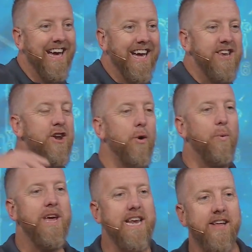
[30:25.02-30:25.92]
No,
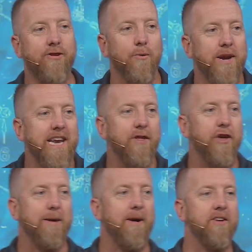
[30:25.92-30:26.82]
we need to
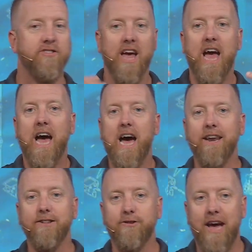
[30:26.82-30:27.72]
think about this. How
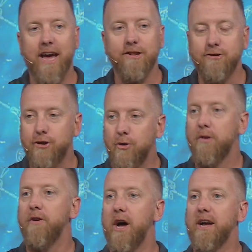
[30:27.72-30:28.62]
do two
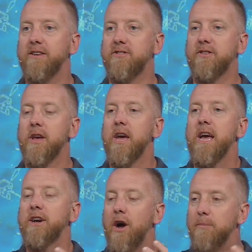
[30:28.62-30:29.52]
of us
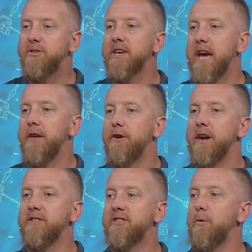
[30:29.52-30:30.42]
come together
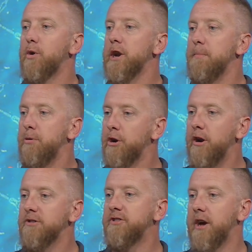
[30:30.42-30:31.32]
and say we're going to put
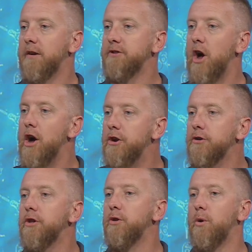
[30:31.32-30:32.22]
ourselves under
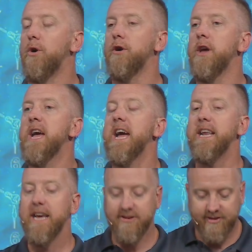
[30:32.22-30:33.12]
the Lord and
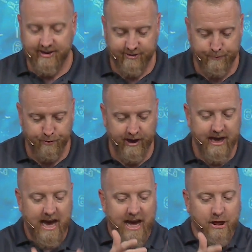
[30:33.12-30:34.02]
his discipline,
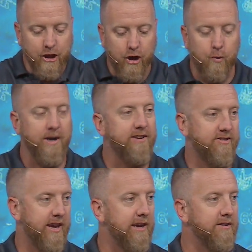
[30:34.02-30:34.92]
and look what he
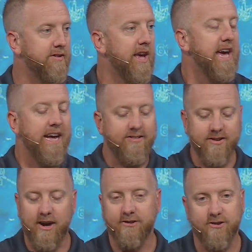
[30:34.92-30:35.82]
says. It's
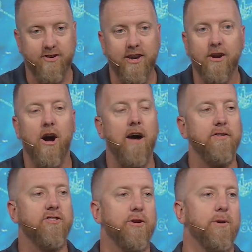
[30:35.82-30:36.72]
not just here.
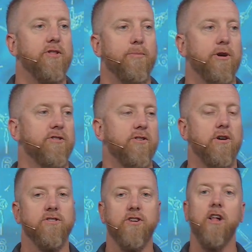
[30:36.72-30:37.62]
Obviously, read the book of
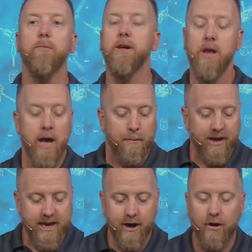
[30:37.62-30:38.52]
Song of Solomon, but
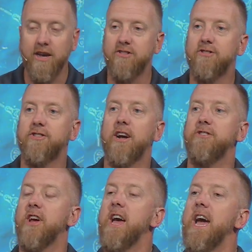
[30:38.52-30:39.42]
here is
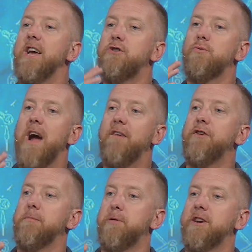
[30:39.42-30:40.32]
such a
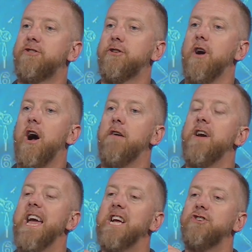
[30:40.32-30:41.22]
graphic picture of
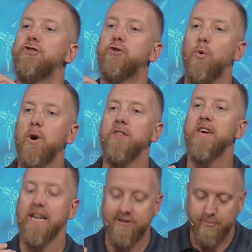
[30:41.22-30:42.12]
enjoy the
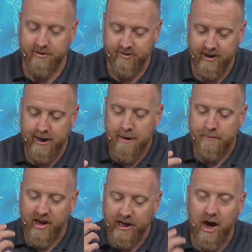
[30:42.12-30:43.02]
intimacy
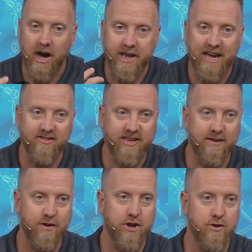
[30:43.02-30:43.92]
that God has
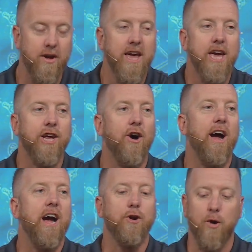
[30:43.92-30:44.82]
given you. You know,
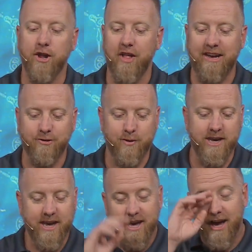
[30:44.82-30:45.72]
I quoted last
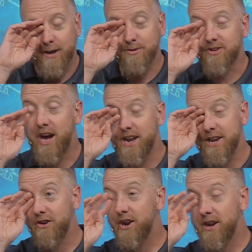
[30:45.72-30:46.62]
week Scott
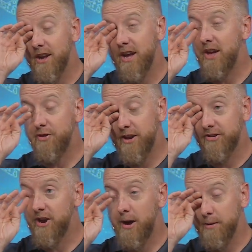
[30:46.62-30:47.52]
Nearing,
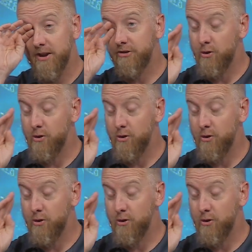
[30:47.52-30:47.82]
atheist, communist.